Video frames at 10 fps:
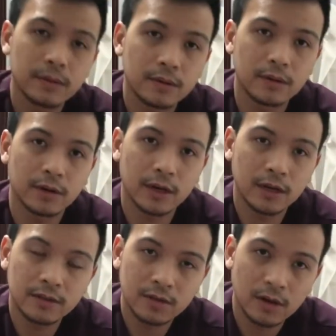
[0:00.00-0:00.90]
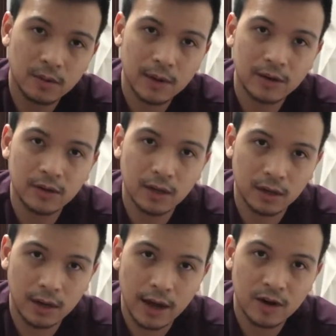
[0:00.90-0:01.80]
Alright, let's talk about the
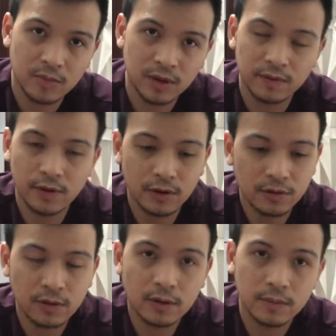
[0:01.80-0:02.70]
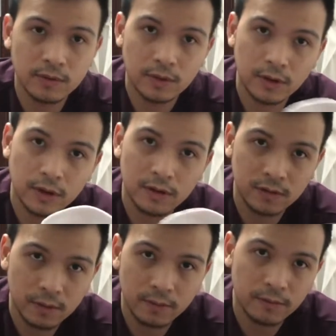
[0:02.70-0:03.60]
anatomy first. So here's
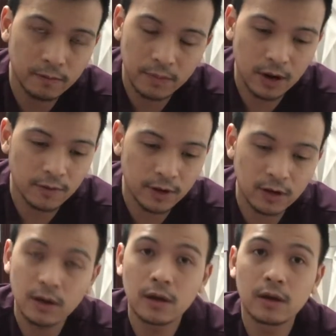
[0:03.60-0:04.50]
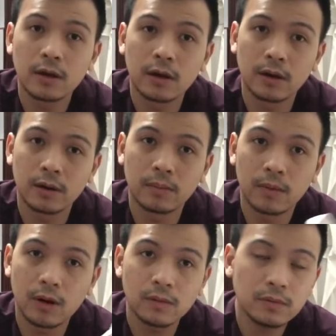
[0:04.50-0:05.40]
a pelvic
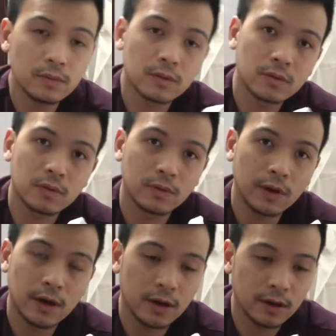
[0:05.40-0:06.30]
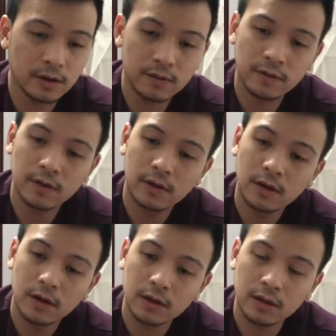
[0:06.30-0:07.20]
bone. So we have
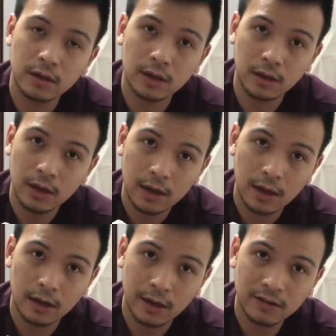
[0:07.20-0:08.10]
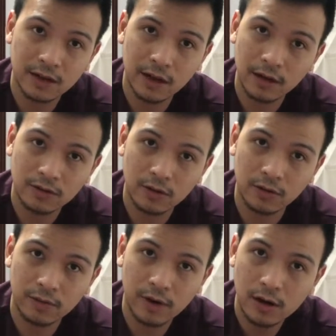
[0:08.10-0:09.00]
the ASIS on the
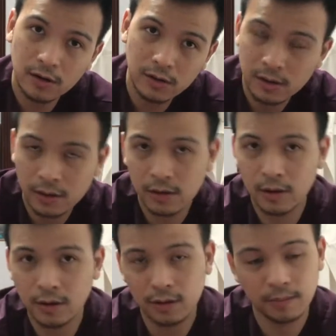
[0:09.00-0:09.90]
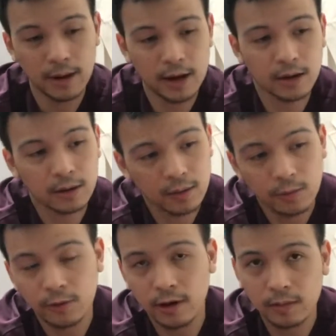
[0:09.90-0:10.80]
front, on the back we
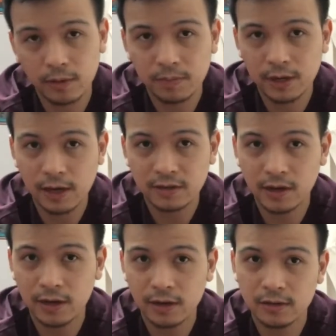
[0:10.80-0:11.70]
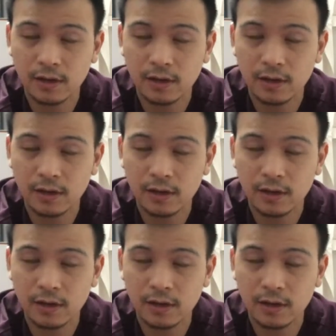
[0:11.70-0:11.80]
have the PSIS.